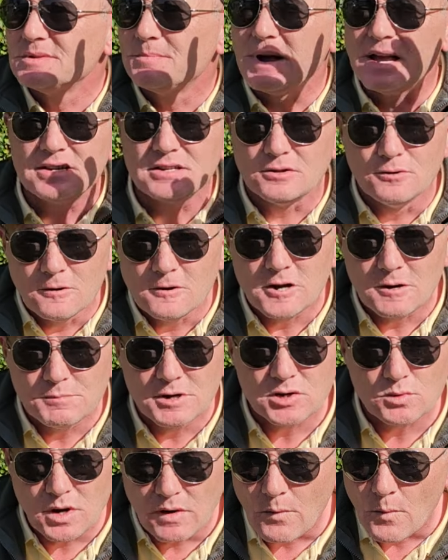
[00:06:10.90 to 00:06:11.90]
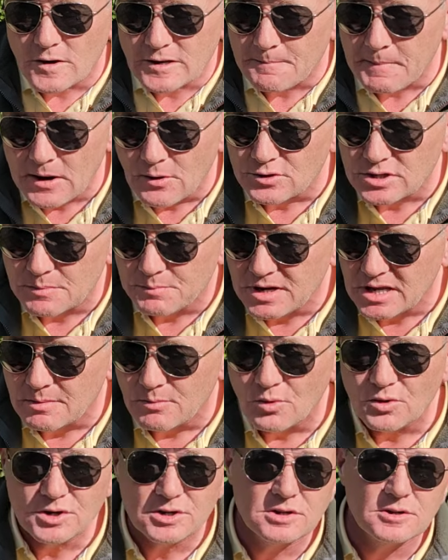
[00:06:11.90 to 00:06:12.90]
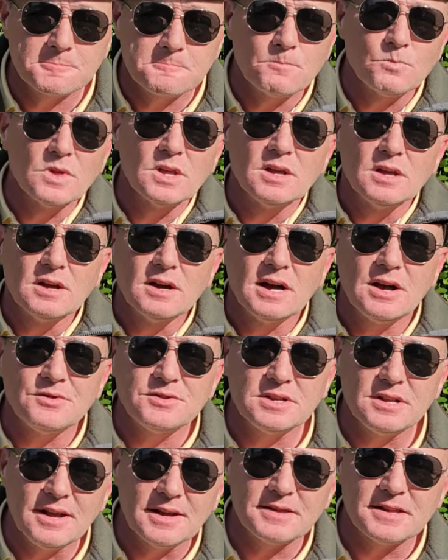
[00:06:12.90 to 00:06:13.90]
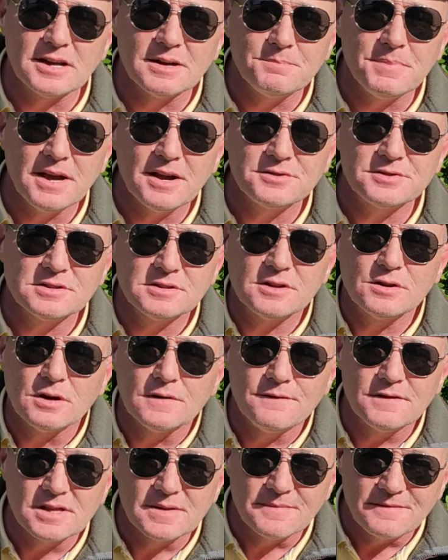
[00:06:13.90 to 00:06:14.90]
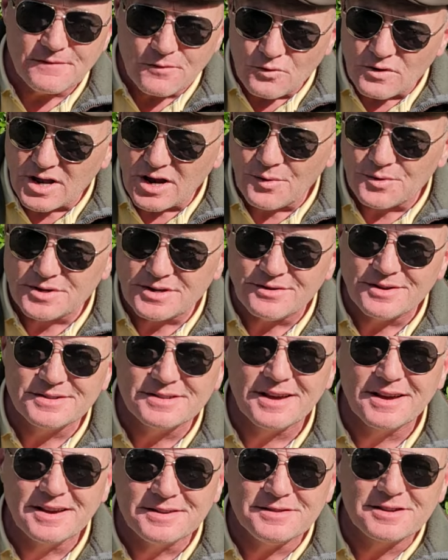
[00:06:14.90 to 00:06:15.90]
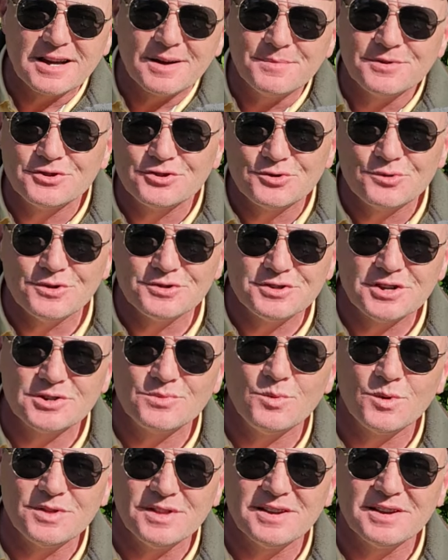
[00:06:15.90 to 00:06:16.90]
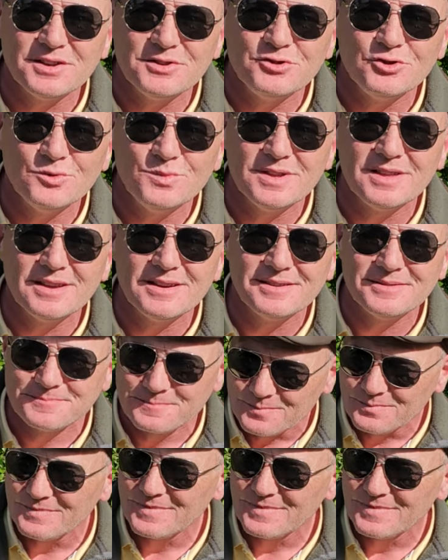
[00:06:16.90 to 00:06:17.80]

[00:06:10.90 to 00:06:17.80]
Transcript: best looker, but it's whoever one appeals to me the most. I'll select that person and offer them 4 hours of the diet to come and show us just what they can do with that.